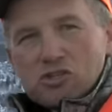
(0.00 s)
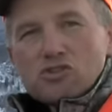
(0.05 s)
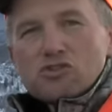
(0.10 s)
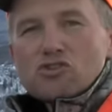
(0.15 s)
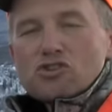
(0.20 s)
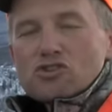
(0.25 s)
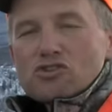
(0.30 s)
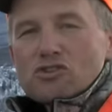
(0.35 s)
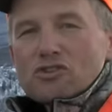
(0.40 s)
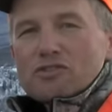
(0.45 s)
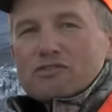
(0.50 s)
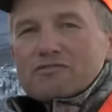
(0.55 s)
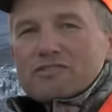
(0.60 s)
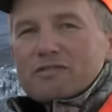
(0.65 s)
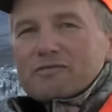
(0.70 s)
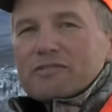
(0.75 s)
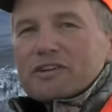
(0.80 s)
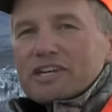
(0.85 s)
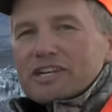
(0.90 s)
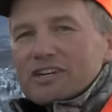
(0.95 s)
Just heard from
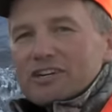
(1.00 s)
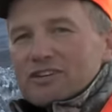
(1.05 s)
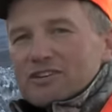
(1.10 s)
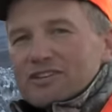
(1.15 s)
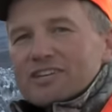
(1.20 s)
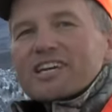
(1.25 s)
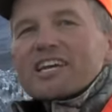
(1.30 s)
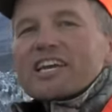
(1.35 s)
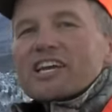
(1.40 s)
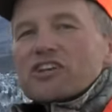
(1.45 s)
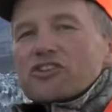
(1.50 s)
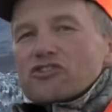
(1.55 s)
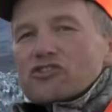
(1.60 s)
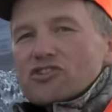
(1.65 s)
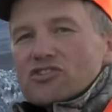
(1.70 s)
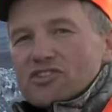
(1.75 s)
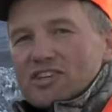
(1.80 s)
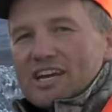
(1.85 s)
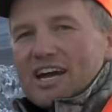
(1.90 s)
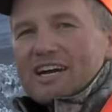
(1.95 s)
Vito. He
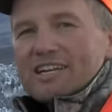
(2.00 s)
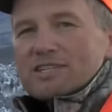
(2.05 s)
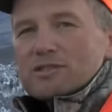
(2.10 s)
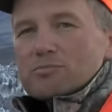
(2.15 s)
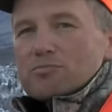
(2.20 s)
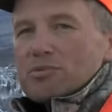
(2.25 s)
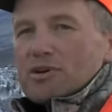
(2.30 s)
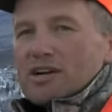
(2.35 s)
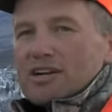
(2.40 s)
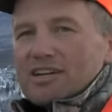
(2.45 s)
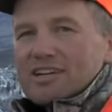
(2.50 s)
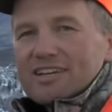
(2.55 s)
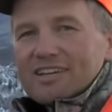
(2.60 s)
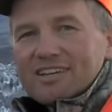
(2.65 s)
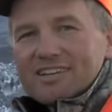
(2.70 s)
just got his buck.